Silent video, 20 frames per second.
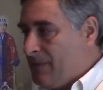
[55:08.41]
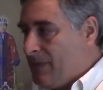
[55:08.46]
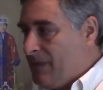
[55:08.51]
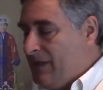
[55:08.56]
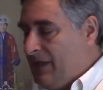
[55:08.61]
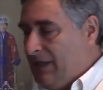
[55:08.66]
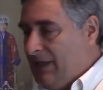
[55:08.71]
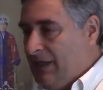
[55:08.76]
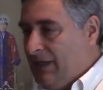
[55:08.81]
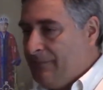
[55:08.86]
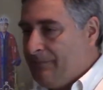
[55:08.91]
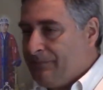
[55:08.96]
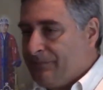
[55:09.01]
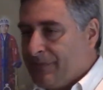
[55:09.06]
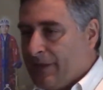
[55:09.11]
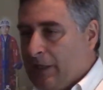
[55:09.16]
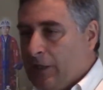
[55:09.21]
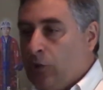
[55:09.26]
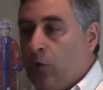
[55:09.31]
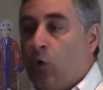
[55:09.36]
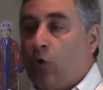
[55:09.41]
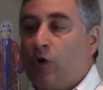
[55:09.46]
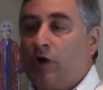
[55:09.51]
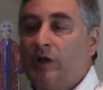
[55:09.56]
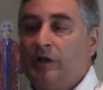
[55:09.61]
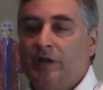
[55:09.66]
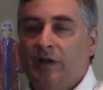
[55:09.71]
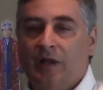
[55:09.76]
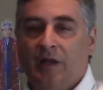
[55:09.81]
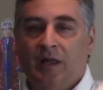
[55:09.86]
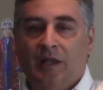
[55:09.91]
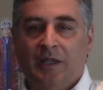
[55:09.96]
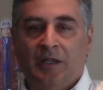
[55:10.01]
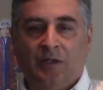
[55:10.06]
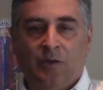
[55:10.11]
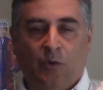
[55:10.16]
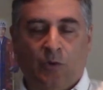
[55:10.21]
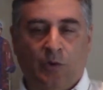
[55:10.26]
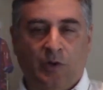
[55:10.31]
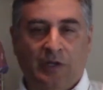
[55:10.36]
the
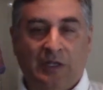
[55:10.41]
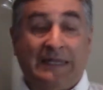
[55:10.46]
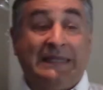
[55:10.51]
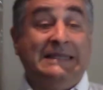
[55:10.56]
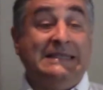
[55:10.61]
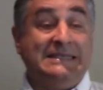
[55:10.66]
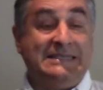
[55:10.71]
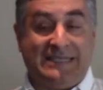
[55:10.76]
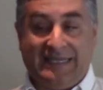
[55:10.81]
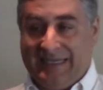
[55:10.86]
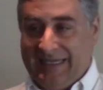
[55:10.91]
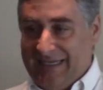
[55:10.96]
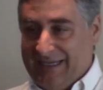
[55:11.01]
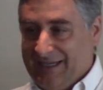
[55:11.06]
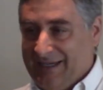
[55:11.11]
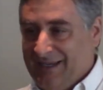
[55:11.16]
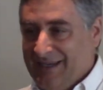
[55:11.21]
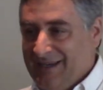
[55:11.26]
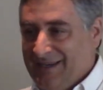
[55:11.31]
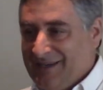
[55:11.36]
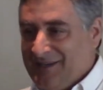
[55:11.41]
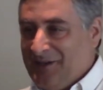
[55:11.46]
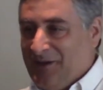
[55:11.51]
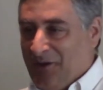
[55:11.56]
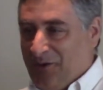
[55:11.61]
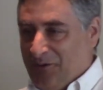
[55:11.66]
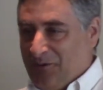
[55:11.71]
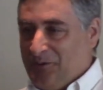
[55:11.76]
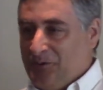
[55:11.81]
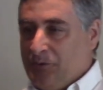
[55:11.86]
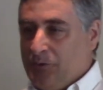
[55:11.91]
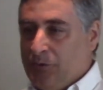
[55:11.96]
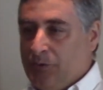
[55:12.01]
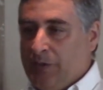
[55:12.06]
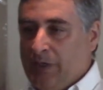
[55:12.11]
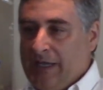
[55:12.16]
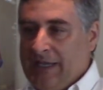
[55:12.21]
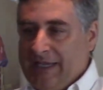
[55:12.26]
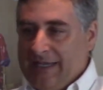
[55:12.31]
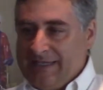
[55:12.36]
Lord Lindsay, you know,
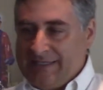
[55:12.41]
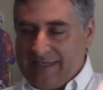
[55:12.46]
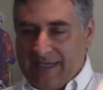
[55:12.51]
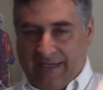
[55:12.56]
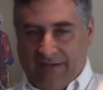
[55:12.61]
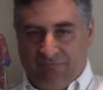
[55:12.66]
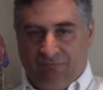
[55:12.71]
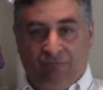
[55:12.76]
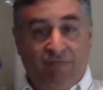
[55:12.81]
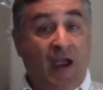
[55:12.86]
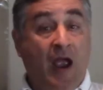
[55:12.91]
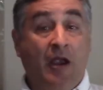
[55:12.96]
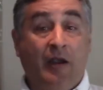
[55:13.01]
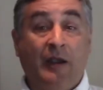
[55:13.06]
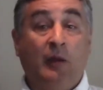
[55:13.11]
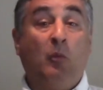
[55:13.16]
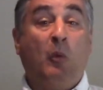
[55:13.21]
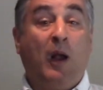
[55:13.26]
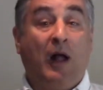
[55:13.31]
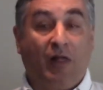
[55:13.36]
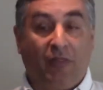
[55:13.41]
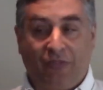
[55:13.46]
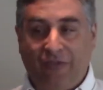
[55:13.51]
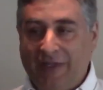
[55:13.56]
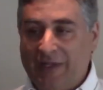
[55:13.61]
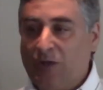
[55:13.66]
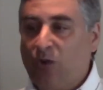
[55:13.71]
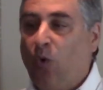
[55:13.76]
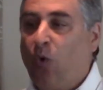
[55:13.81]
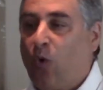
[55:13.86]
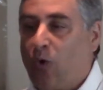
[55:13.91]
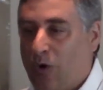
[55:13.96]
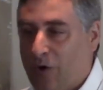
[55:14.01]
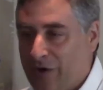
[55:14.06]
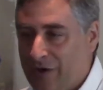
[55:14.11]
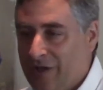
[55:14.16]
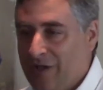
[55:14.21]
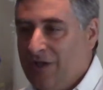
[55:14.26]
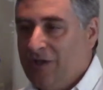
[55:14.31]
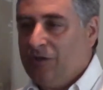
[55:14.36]
who is a very wealthy
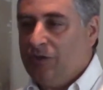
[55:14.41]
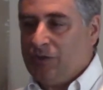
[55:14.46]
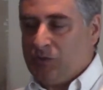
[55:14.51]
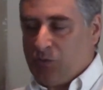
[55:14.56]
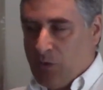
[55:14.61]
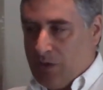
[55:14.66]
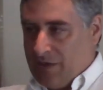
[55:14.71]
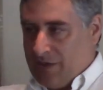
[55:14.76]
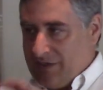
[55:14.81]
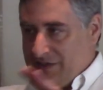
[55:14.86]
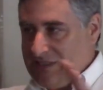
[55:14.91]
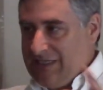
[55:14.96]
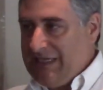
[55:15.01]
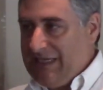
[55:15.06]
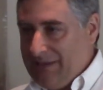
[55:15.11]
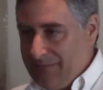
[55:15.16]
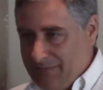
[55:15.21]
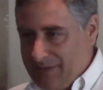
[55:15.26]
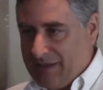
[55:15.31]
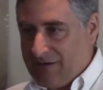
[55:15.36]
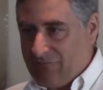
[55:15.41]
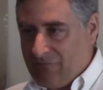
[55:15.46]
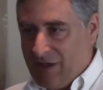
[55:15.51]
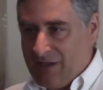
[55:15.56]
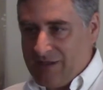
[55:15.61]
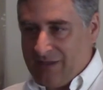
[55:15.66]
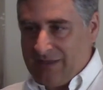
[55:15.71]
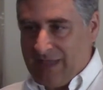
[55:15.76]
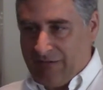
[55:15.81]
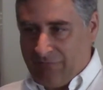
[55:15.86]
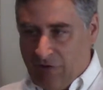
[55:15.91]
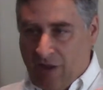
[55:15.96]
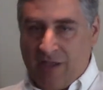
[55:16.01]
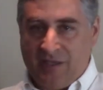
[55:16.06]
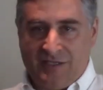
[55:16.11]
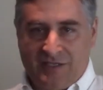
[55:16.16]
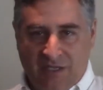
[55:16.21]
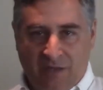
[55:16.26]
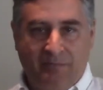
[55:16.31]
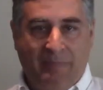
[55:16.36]
lord, who's one of the team that
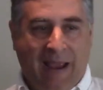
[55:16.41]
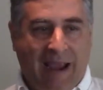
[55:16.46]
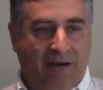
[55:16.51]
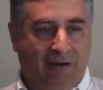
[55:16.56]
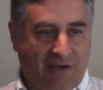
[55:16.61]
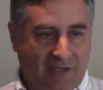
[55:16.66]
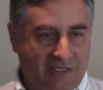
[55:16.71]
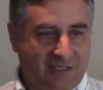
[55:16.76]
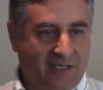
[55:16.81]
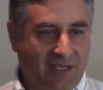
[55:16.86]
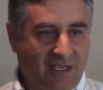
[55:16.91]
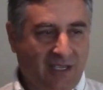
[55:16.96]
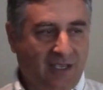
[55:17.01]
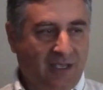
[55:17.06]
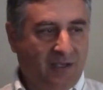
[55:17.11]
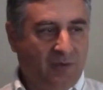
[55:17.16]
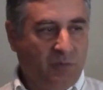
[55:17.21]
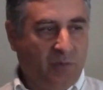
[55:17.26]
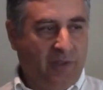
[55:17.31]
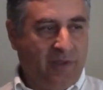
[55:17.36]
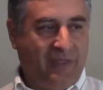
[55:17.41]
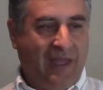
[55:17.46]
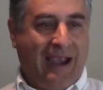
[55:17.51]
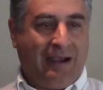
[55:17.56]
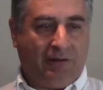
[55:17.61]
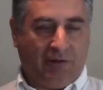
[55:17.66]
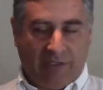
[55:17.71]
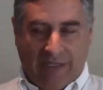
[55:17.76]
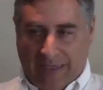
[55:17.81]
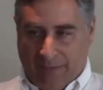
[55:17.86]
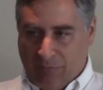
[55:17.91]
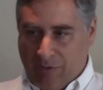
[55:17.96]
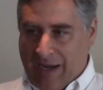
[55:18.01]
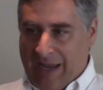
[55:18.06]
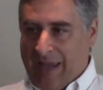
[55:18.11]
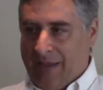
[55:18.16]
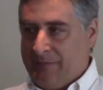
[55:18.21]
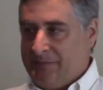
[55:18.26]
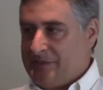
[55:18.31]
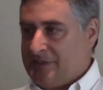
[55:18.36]
runs in Paris with Harold
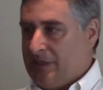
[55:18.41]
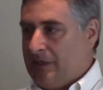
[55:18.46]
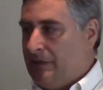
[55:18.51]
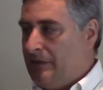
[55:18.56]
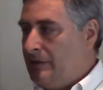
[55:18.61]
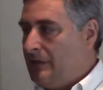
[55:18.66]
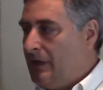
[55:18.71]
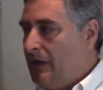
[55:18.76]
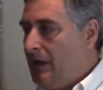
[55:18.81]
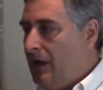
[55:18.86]
Abrahams and